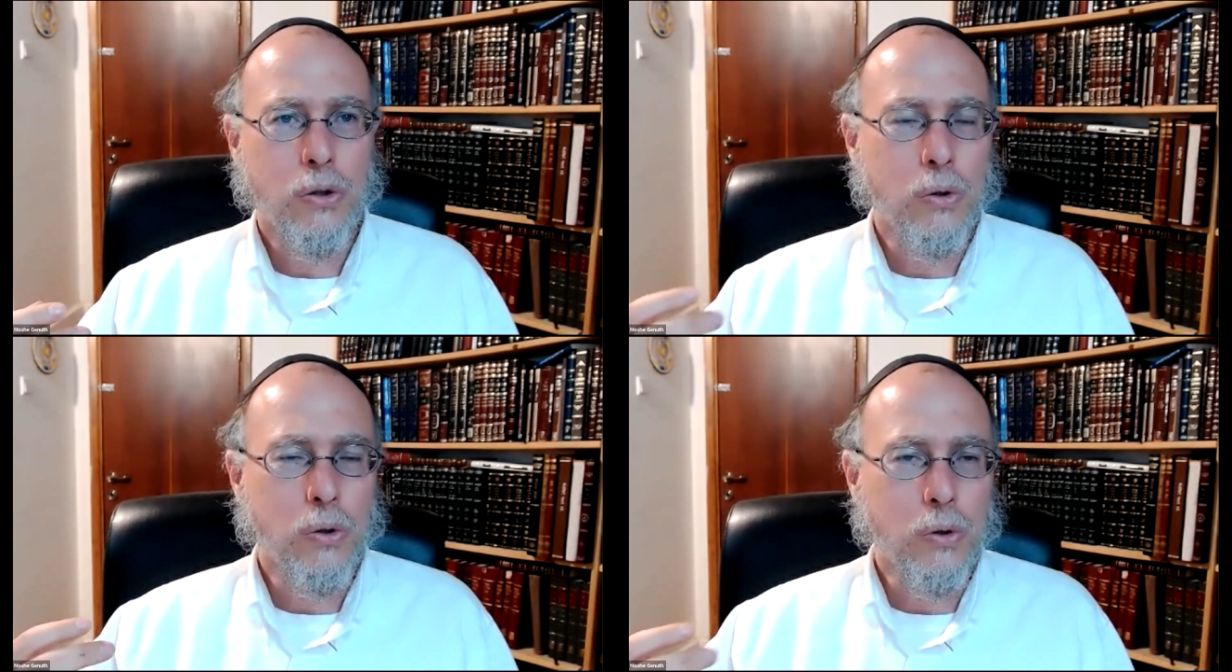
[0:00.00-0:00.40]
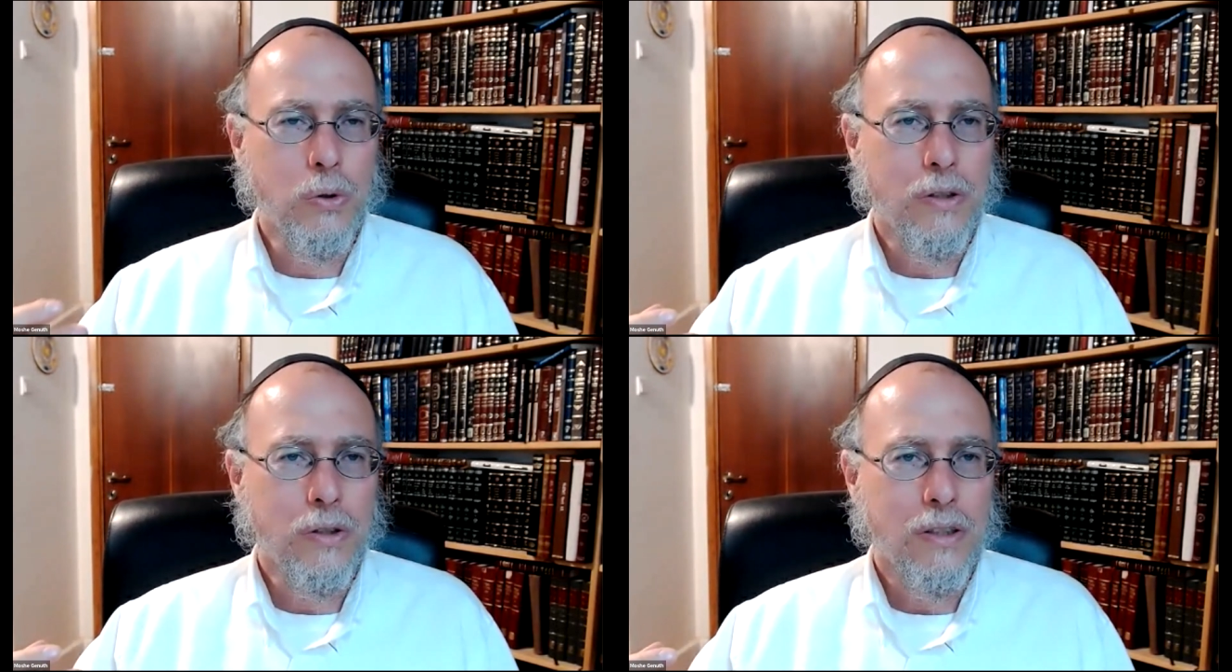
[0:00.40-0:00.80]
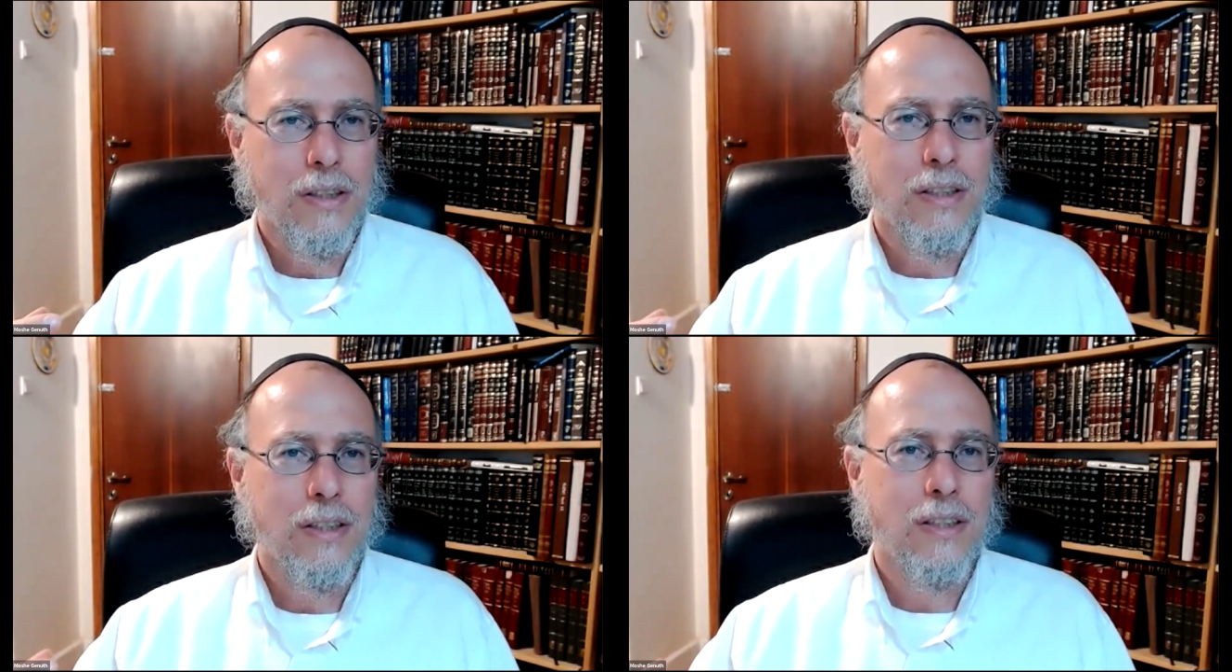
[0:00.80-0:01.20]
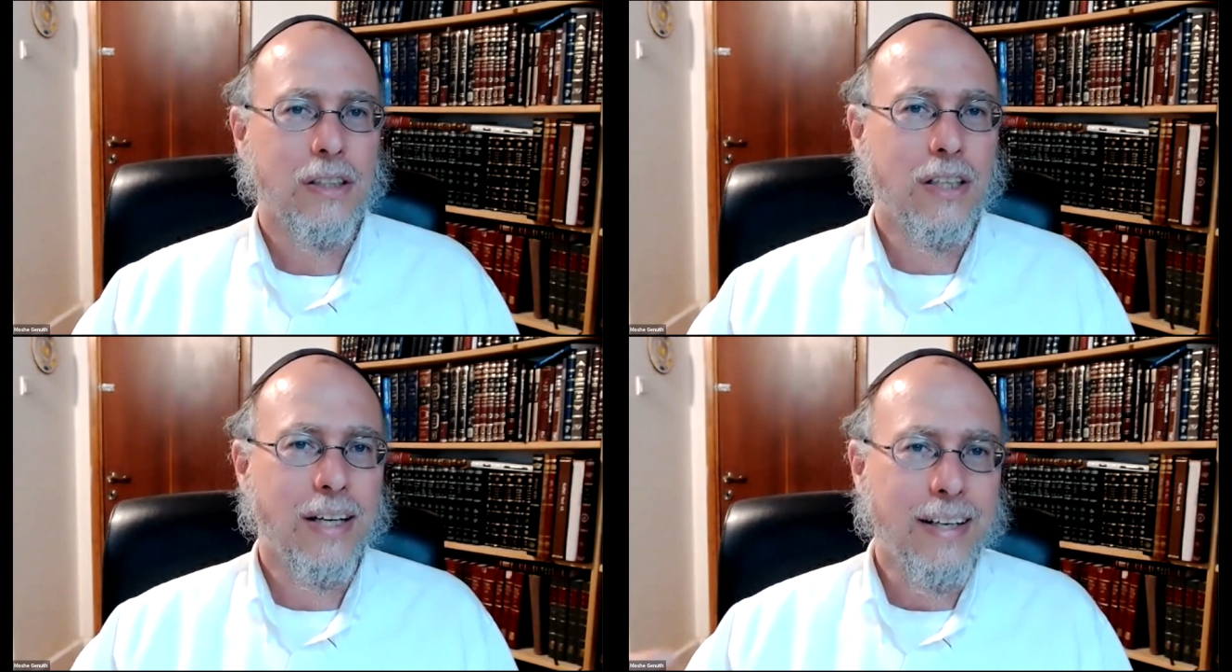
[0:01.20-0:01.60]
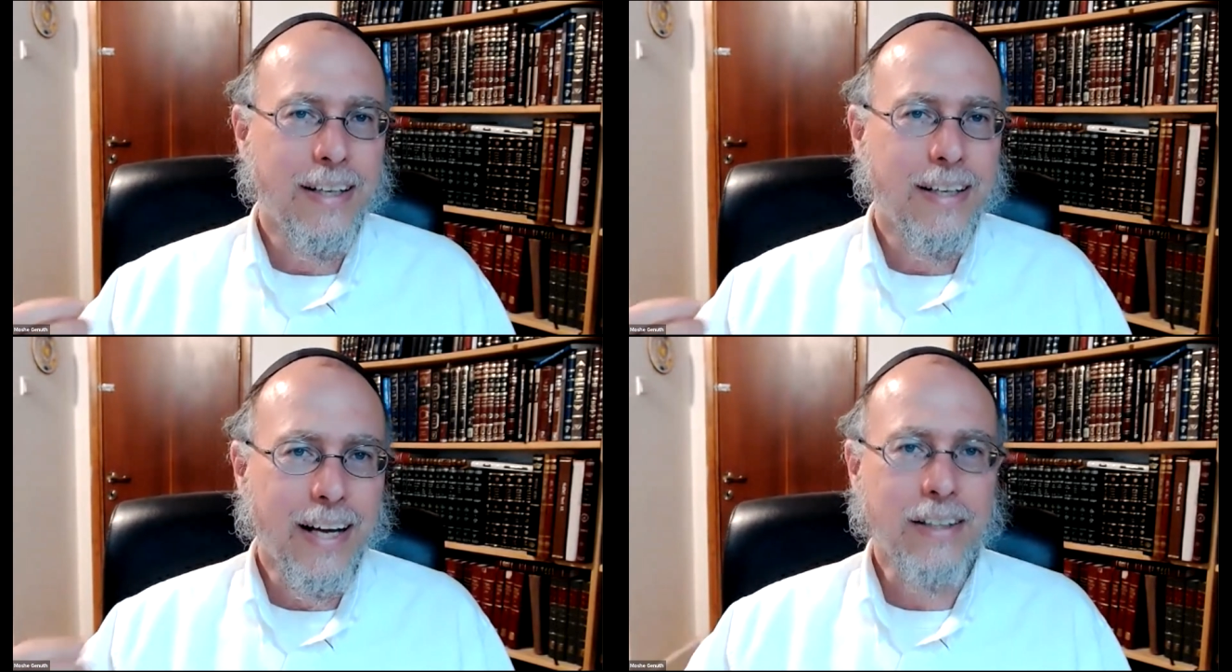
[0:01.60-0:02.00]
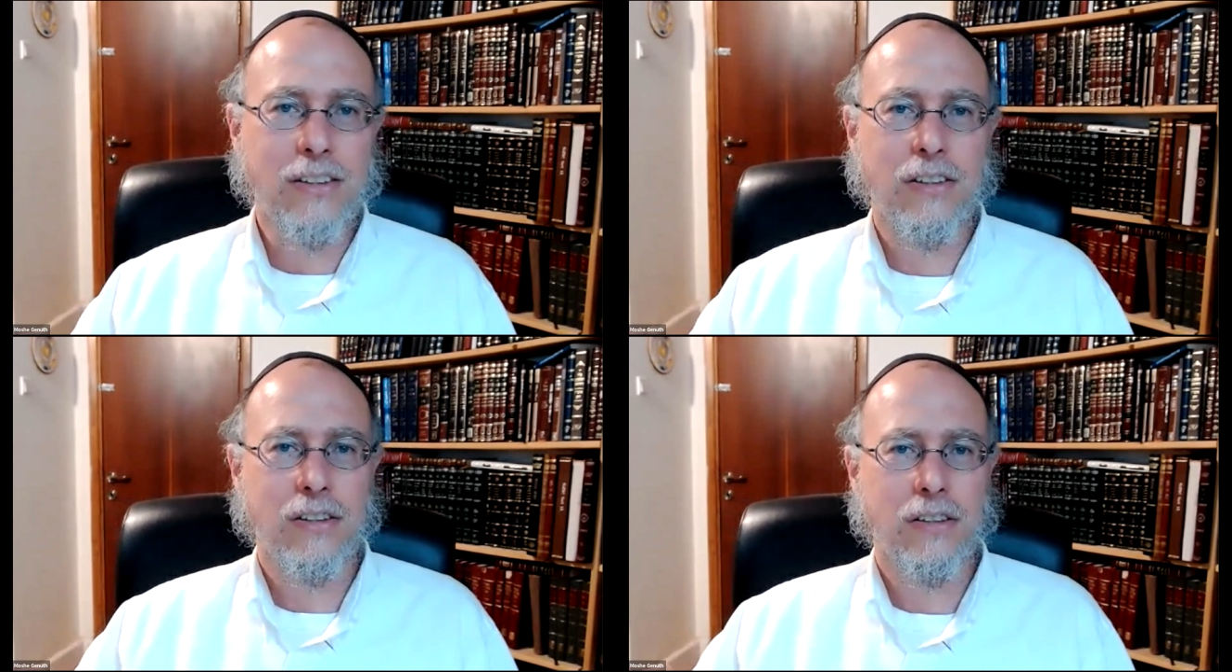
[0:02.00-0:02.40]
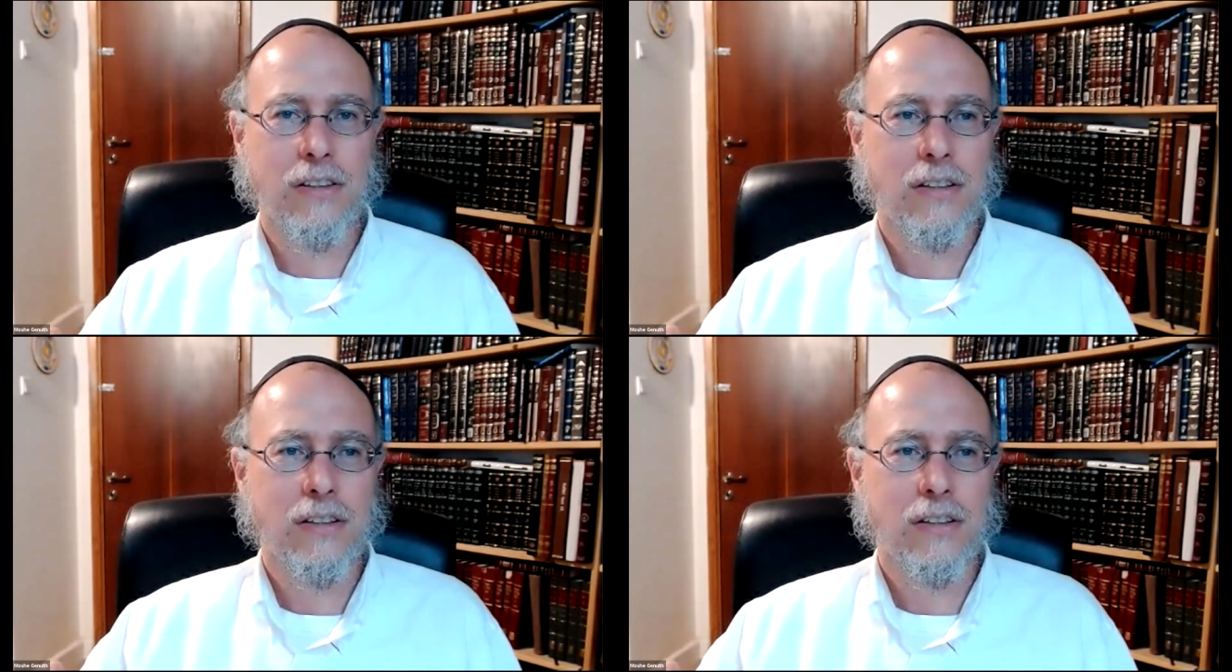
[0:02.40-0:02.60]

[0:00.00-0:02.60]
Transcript: to connect